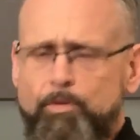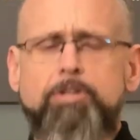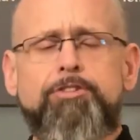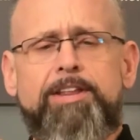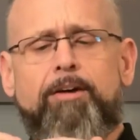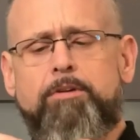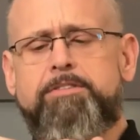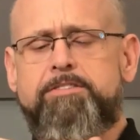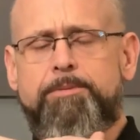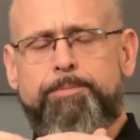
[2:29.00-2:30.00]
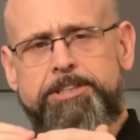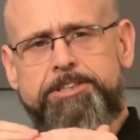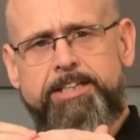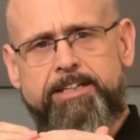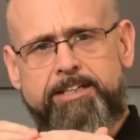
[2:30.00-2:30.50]
so that once it's
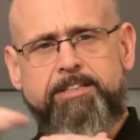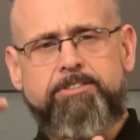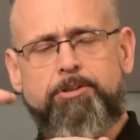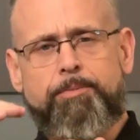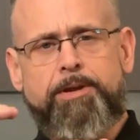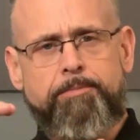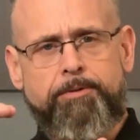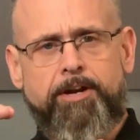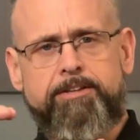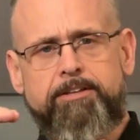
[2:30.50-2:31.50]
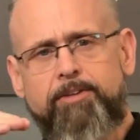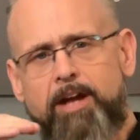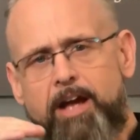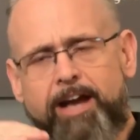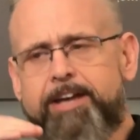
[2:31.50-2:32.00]
depreciated and it's still being productive,
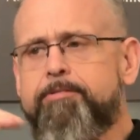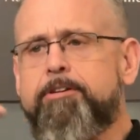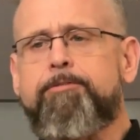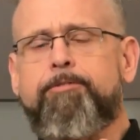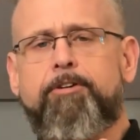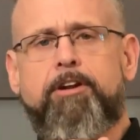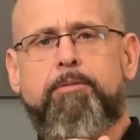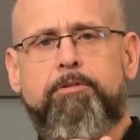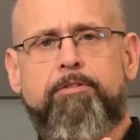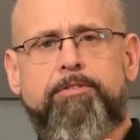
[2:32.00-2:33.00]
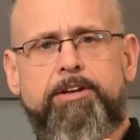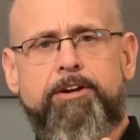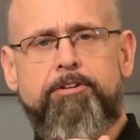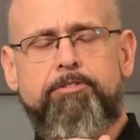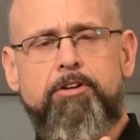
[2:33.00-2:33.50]
I can run it for a number of
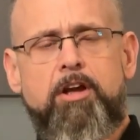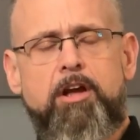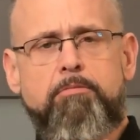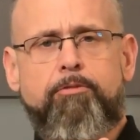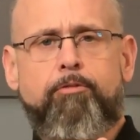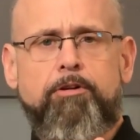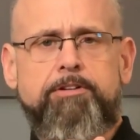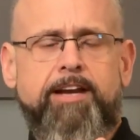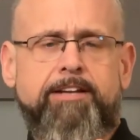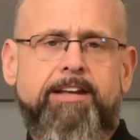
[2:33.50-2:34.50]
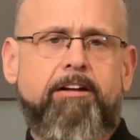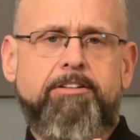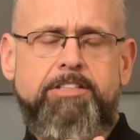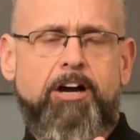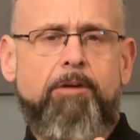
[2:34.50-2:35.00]
years before
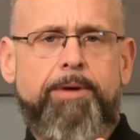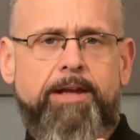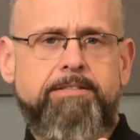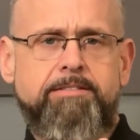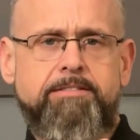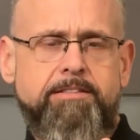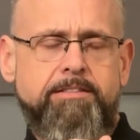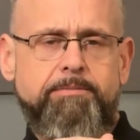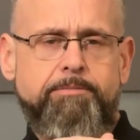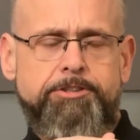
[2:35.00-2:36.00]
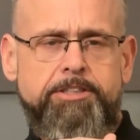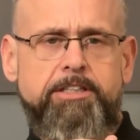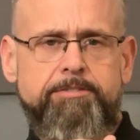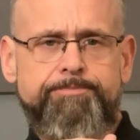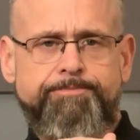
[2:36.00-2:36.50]
technology outpaces the
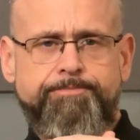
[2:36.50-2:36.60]
machine